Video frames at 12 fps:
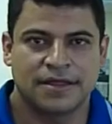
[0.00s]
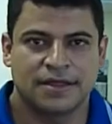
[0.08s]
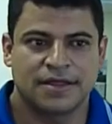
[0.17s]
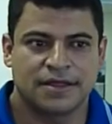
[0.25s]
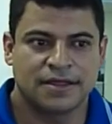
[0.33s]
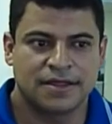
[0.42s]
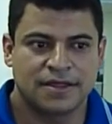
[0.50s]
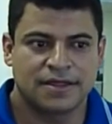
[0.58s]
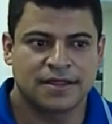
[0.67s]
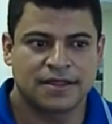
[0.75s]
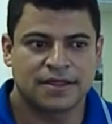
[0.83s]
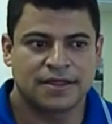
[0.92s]

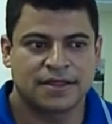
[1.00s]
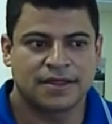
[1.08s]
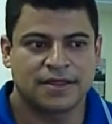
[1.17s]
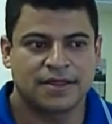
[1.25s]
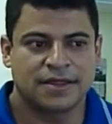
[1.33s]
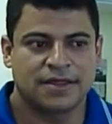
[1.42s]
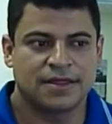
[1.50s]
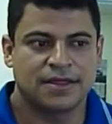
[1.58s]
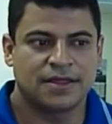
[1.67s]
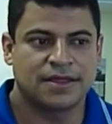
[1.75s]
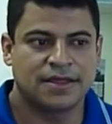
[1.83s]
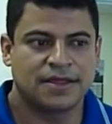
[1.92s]

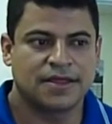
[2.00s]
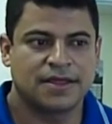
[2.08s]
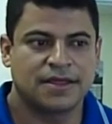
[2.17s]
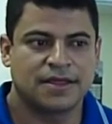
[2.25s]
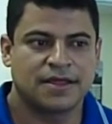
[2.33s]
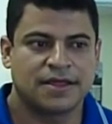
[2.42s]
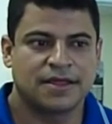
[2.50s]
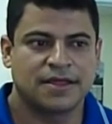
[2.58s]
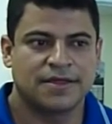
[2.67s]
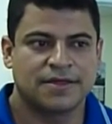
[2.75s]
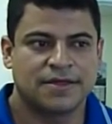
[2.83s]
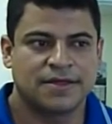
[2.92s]

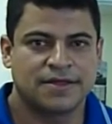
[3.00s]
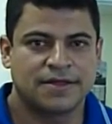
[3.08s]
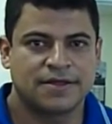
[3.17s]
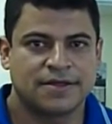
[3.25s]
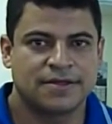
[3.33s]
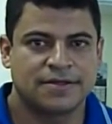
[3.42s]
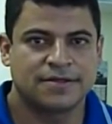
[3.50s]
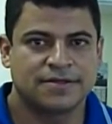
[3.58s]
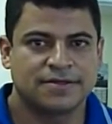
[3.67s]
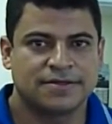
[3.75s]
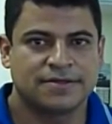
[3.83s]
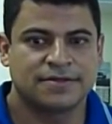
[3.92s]

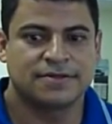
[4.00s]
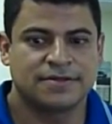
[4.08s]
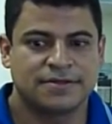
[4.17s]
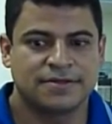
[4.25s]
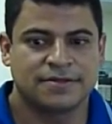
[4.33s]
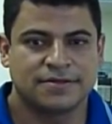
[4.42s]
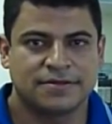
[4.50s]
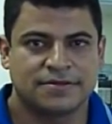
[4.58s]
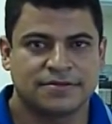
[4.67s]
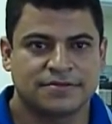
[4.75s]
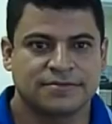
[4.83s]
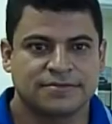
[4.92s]

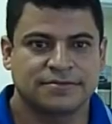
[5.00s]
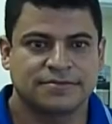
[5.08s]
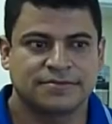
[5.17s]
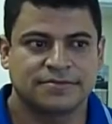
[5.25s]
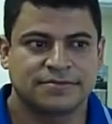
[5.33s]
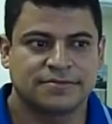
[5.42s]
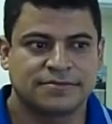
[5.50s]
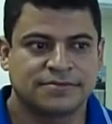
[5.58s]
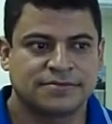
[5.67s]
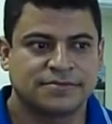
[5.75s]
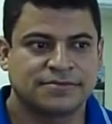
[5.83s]
(not speaking)